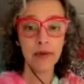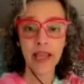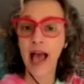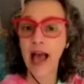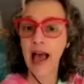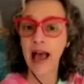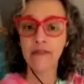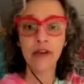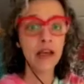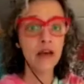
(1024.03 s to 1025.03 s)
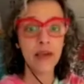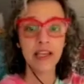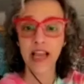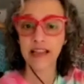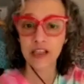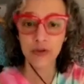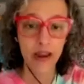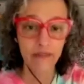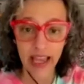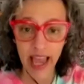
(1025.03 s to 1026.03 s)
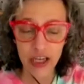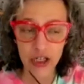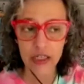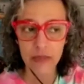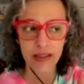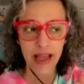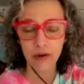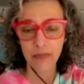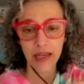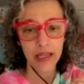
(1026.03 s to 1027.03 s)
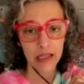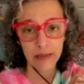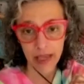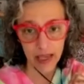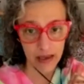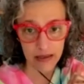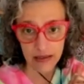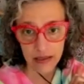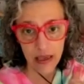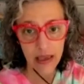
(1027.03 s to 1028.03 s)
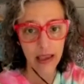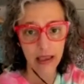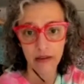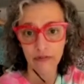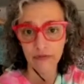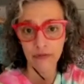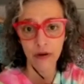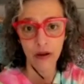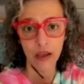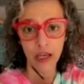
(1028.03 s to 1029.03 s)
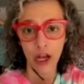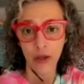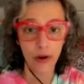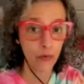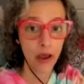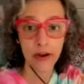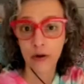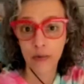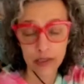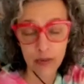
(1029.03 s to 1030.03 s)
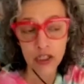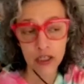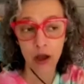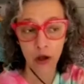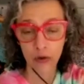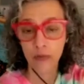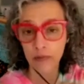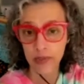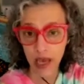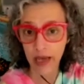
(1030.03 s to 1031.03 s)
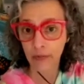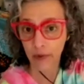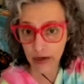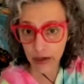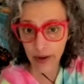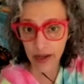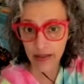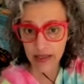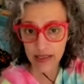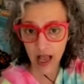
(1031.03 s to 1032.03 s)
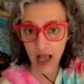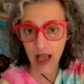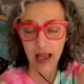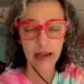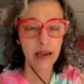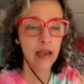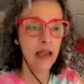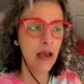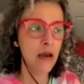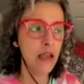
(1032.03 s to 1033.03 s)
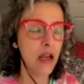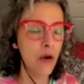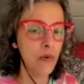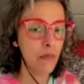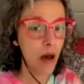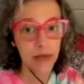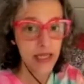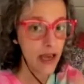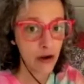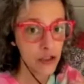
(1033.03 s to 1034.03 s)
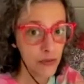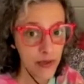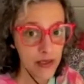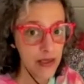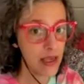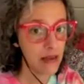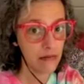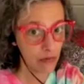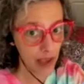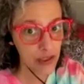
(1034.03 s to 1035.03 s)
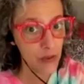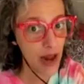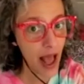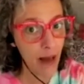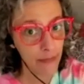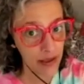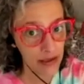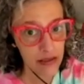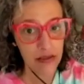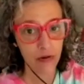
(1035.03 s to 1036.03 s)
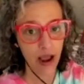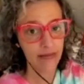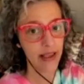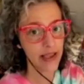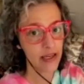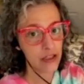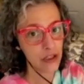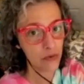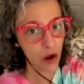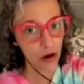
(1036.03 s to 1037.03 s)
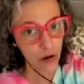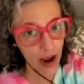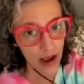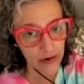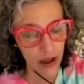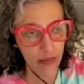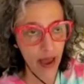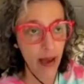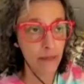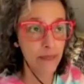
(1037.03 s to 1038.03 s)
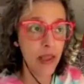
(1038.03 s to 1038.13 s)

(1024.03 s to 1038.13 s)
we have we can take these great vacations but that don't mean a hill of beans if you know they're running especially the older one was kind of running around on the side you know when mom and dad are too busy guess what happens right they get into the wrong crowd and all that